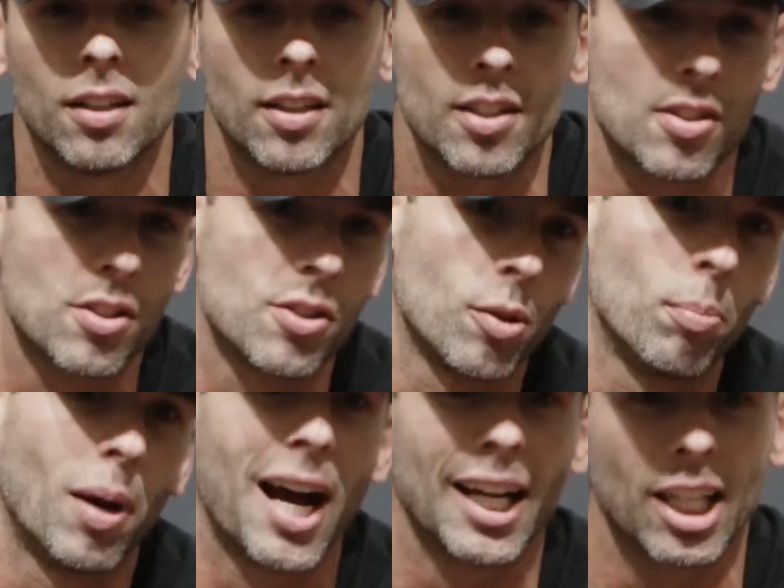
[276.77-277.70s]
This is your
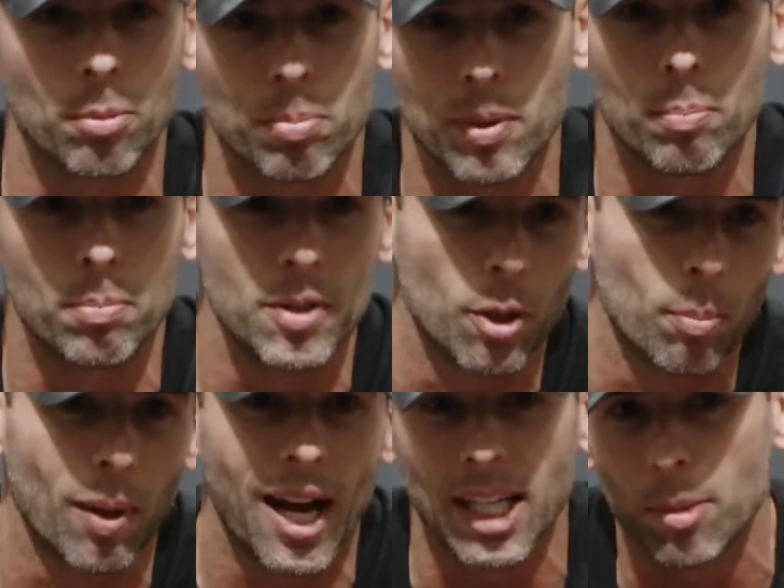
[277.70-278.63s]
body
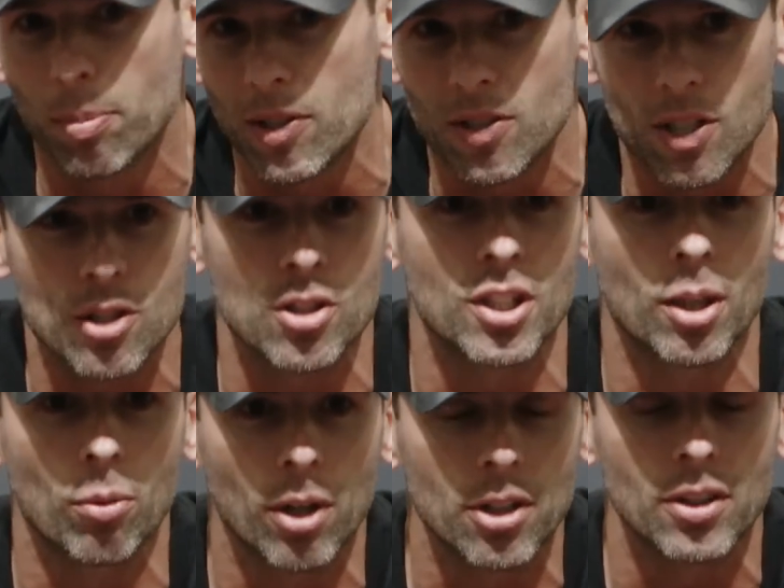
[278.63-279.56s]

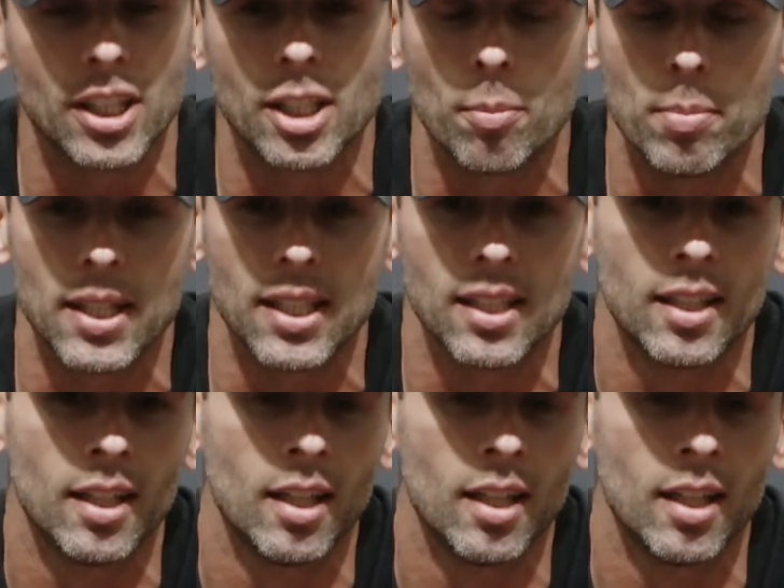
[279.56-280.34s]
positioning, where you need to be.